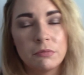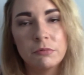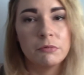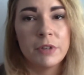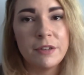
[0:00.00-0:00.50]

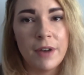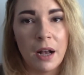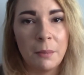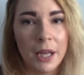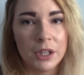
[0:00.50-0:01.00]

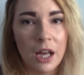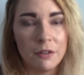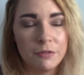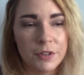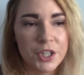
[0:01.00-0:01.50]
refound my
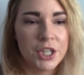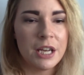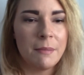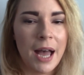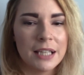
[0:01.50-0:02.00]
love for
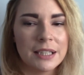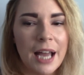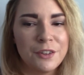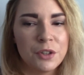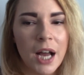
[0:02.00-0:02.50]
sheet masks.
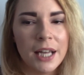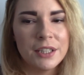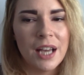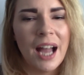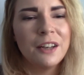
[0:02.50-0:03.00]

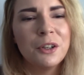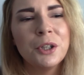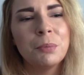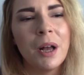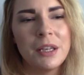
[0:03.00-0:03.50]
I know
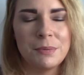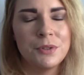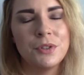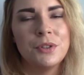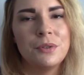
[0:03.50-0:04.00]
you're probably
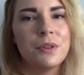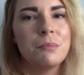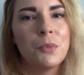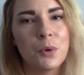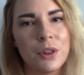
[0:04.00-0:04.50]
supposed to do
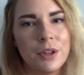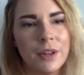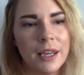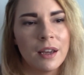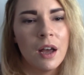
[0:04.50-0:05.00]
them more than
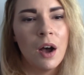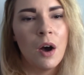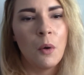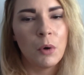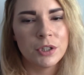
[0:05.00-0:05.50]
like
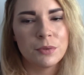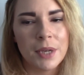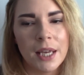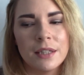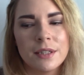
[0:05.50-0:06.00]
once a
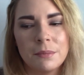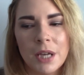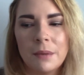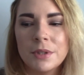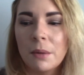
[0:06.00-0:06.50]
week, and
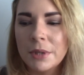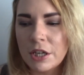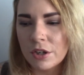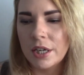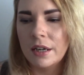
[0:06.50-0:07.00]
sometimes I'll be
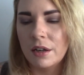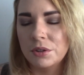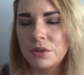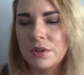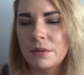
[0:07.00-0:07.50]
good and
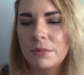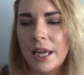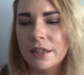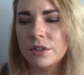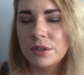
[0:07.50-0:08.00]
I'll do them
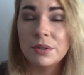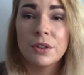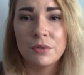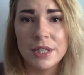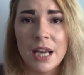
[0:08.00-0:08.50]
like 2 to
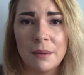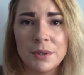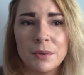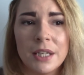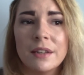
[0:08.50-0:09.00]
3
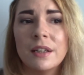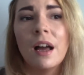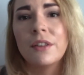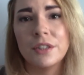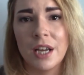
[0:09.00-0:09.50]
times a week, and then
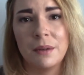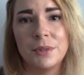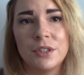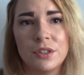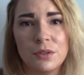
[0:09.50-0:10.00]
other
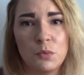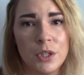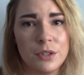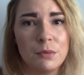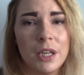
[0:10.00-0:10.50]
times it's just
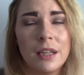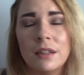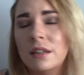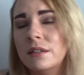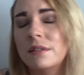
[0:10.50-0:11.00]
once a week, and
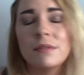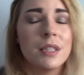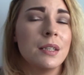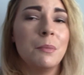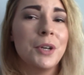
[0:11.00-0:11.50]
then
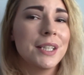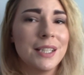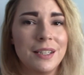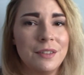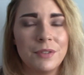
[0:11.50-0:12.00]
some weeks
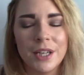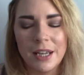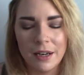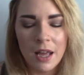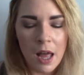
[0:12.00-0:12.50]
I did
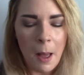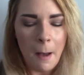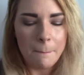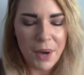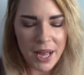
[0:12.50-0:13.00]
forget.
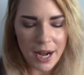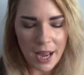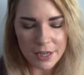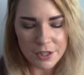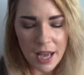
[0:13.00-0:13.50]
But
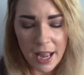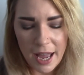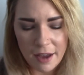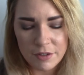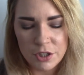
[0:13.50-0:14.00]
I
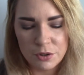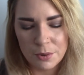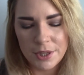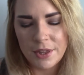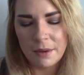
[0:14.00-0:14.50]
have
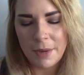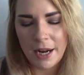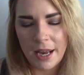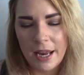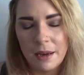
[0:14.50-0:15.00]
enjoyed them,
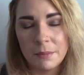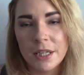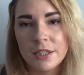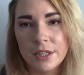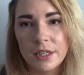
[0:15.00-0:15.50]
and
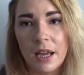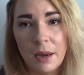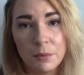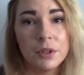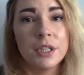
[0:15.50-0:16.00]

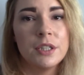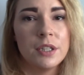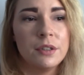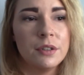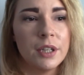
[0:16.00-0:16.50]
I will
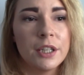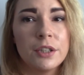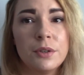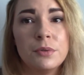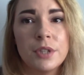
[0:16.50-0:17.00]
continue to like
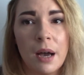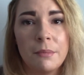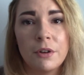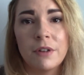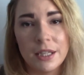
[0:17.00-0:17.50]
use
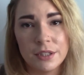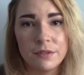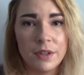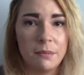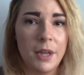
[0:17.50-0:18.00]
up the rest
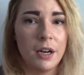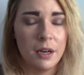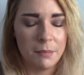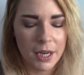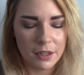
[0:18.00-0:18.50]
of them that are
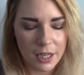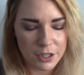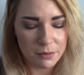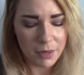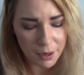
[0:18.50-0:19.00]
in my
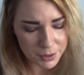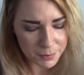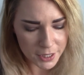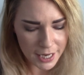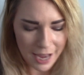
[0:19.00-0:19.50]
collection. But I was
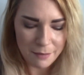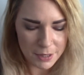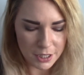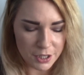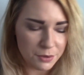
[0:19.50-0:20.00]
pretty
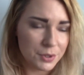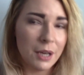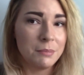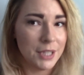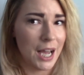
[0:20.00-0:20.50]
happy to use
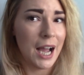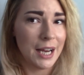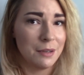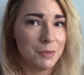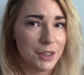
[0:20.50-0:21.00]
up
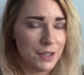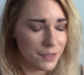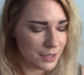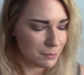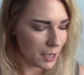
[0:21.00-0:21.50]
9 within
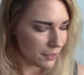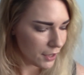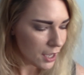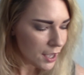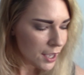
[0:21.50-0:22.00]
this month.
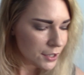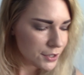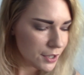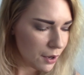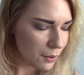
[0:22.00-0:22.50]

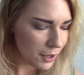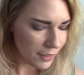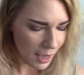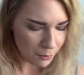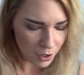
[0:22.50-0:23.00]
So
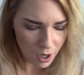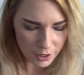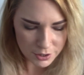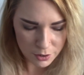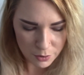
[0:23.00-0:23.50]
that will
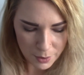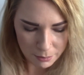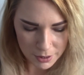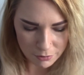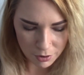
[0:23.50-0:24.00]
also
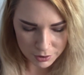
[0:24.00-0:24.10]
be rolled